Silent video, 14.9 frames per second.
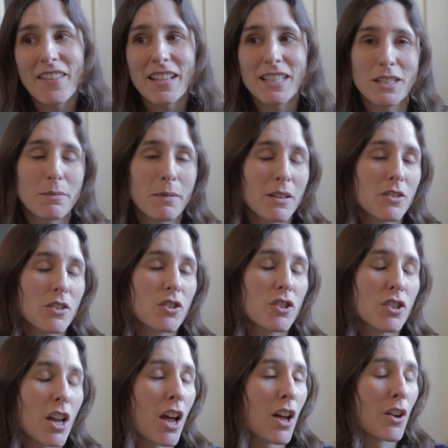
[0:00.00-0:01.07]
that's supposed to
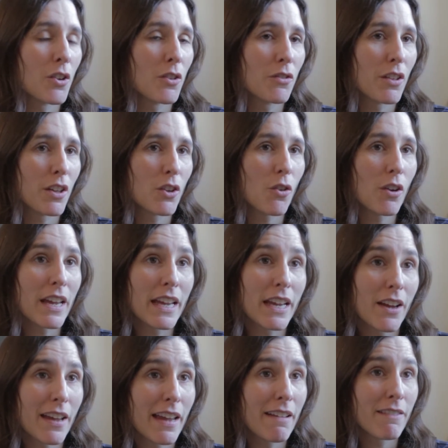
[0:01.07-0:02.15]
show that you're
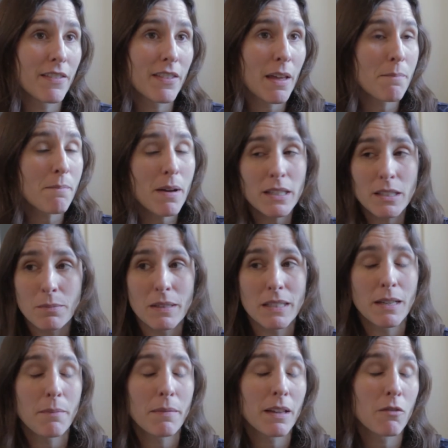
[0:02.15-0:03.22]
incoherent. There must be
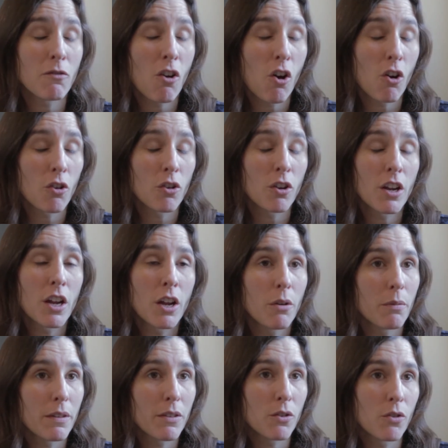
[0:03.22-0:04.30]
something wrong
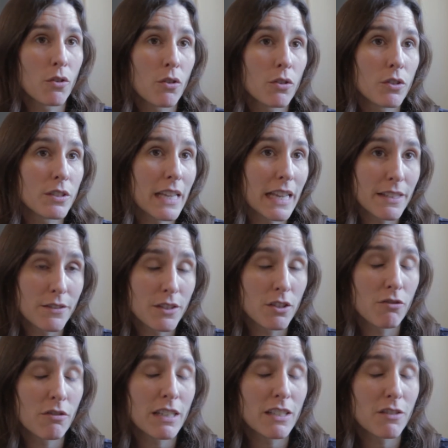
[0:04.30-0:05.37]
with your set of
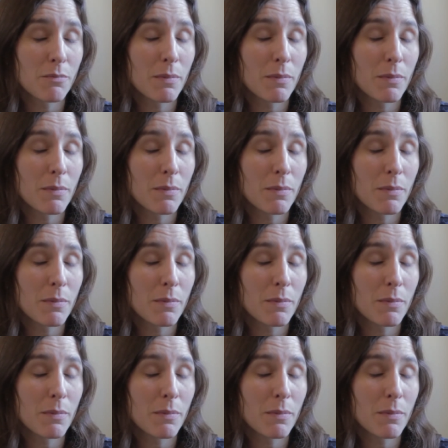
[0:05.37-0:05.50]
degrees of